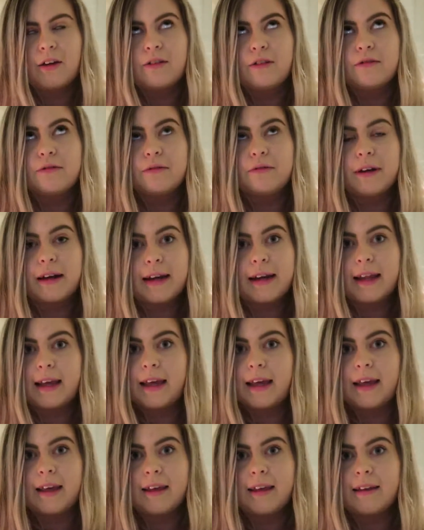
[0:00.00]

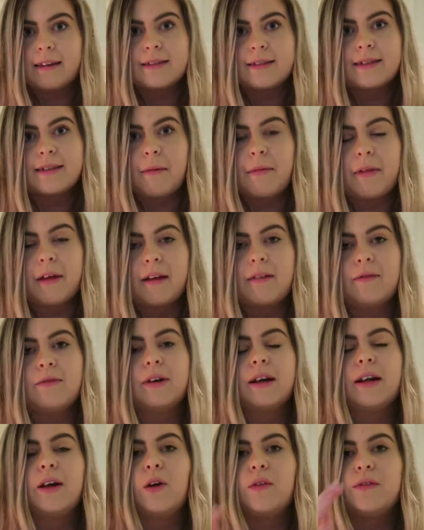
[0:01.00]
really something
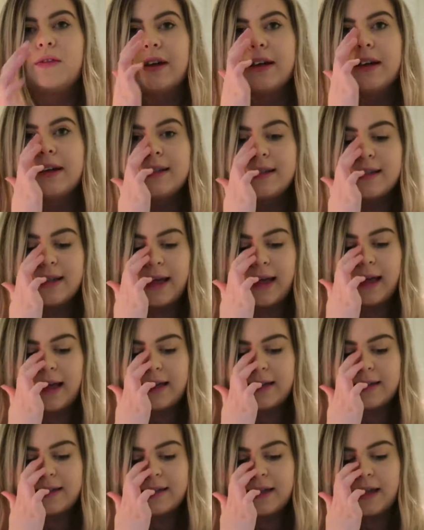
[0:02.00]
really obvious
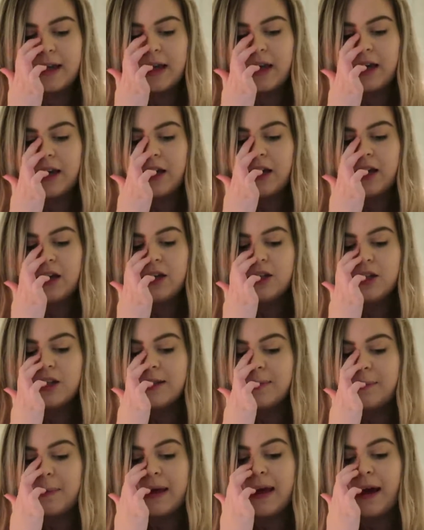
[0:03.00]
is
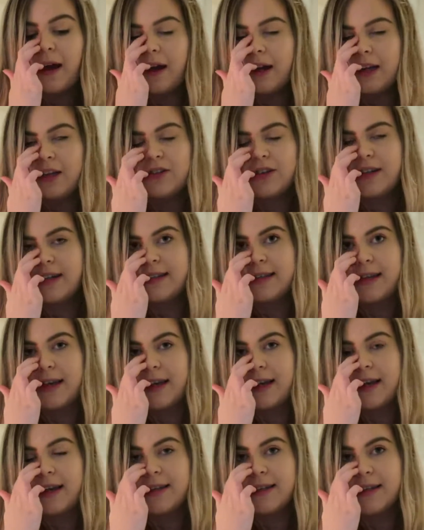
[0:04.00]
just be
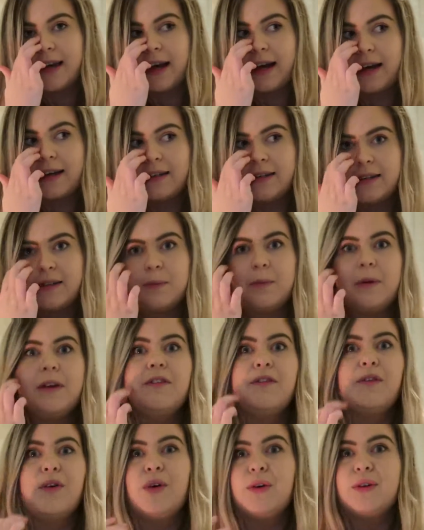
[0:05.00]
hydrated and be
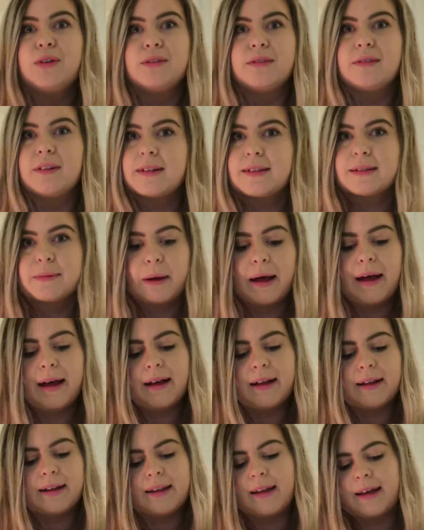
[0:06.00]
full as
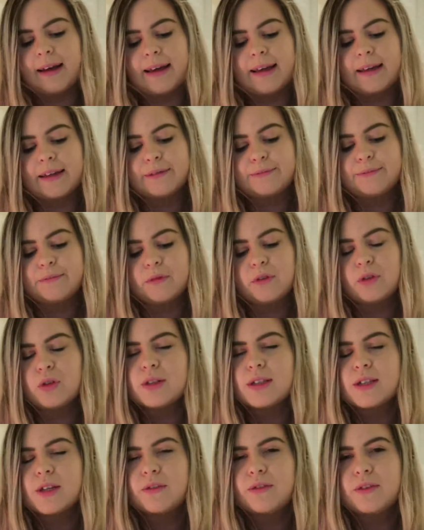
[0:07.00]
well. Like,
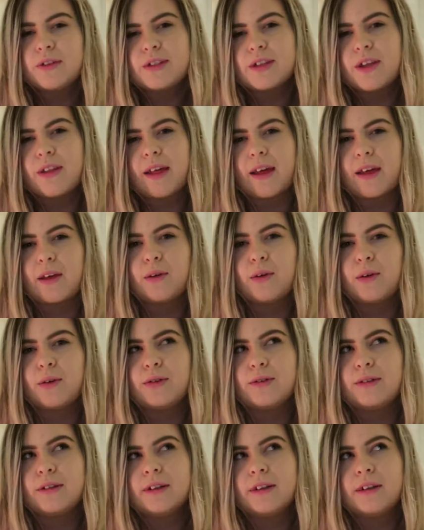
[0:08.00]
not so full so that
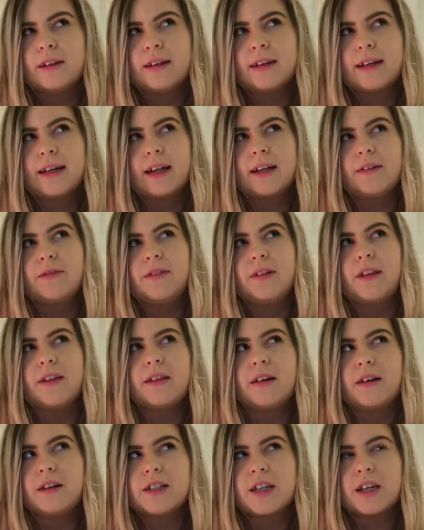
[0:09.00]
you're kind of
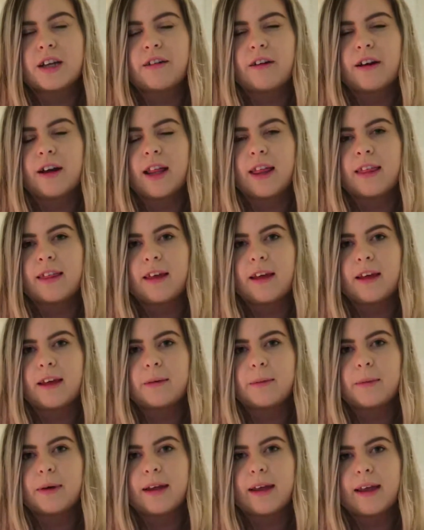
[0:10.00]
lethargic or
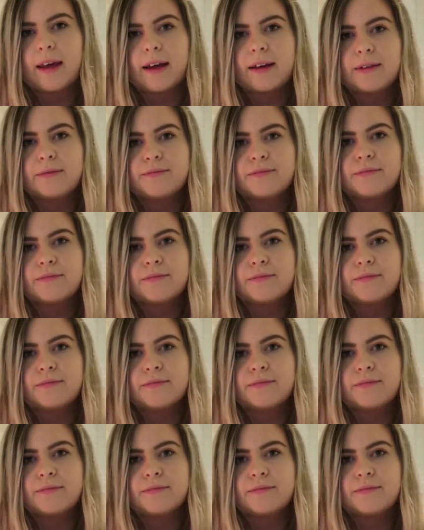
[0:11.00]
anything, but yeah.